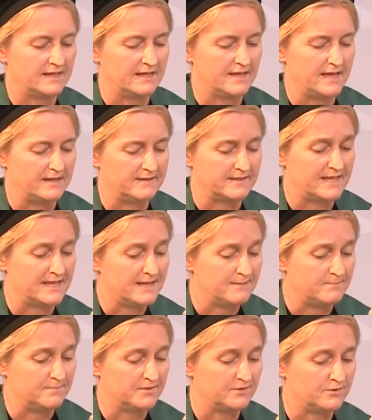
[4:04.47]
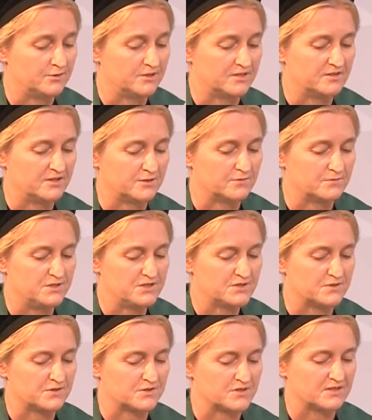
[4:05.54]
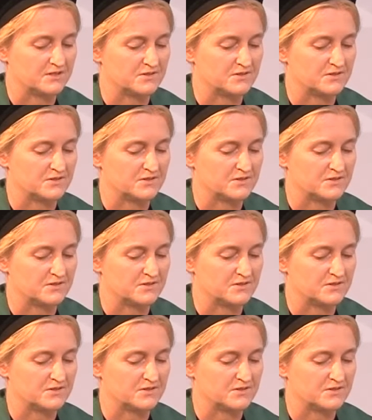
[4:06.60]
and aim to conduct research that